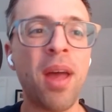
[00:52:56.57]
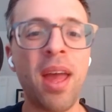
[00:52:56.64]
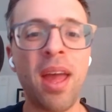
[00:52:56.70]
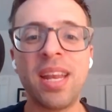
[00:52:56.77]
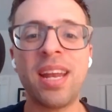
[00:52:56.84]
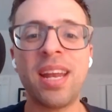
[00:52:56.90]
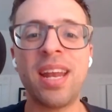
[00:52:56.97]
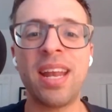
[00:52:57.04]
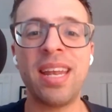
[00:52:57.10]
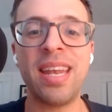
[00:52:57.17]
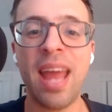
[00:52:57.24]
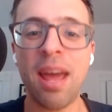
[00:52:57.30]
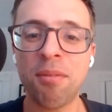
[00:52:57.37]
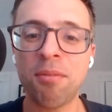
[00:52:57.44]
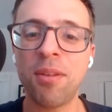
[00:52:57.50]
Then we did
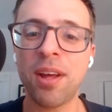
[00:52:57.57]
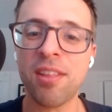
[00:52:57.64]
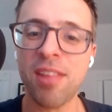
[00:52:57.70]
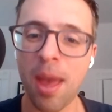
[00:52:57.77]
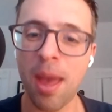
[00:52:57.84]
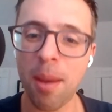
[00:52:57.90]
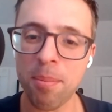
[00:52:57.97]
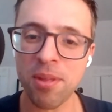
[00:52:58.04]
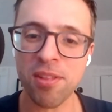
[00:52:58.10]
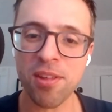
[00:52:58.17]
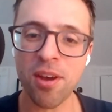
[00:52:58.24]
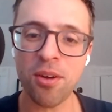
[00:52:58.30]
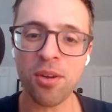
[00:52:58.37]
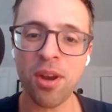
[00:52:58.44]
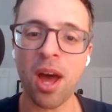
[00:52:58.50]
a Netflix
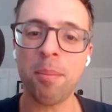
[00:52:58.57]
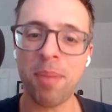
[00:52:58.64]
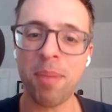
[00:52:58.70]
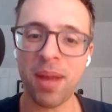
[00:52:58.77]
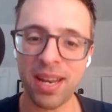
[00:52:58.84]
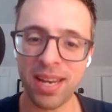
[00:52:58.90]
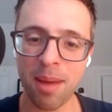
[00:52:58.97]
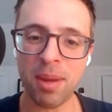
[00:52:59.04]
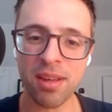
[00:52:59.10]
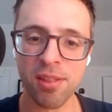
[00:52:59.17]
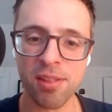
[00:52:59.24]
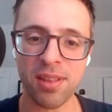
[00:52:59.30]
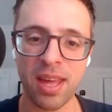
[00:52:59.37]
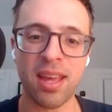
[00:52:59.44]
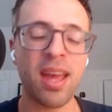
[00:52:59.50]
episode on
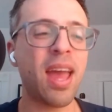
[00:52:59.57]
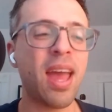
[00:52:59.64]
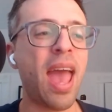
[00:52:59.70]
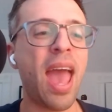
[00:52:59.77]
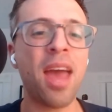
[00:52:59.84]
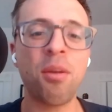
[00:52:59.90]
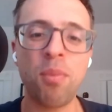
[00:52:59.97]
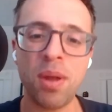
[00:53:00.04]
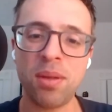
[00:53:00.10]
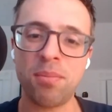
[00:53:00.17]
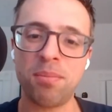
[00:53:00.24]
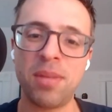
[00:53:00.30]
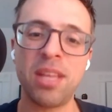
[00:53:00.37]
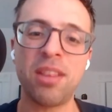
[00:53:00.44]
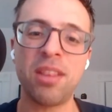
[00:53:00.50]
pandemics, like, and we
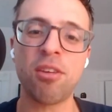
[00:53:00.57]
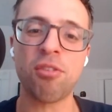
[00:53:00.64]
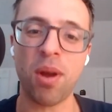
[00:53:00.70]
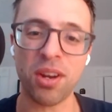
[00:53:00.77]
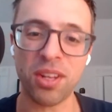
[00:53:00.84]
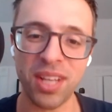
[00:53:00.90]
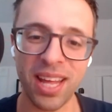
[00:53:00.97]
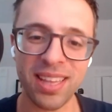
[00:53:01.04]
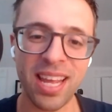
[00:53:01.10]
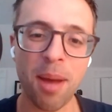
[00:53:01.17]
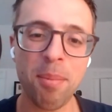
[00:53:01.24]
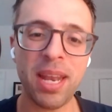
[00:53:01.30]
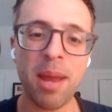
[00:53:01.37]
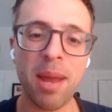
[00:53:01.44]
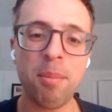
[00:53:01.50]
did this Ron Klain thing on
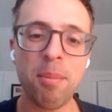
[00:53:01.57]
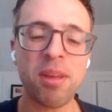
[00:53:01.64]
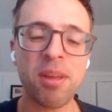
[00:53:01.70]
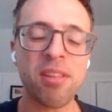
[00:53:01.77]
pandemics. I think